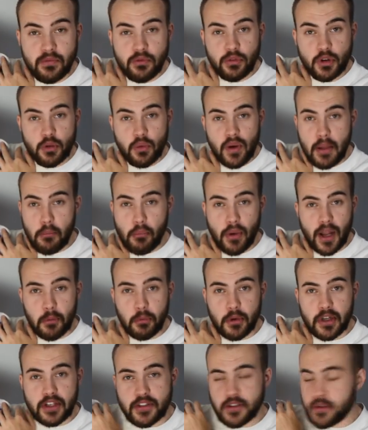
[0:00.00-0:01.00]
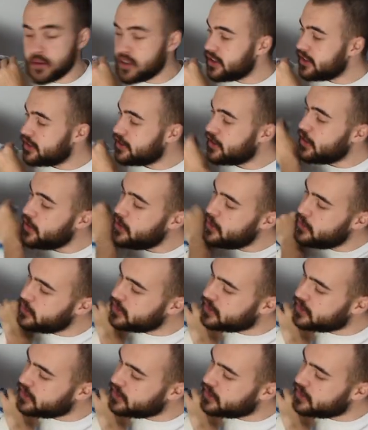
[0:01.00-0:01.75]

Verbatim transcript: great back print to it too,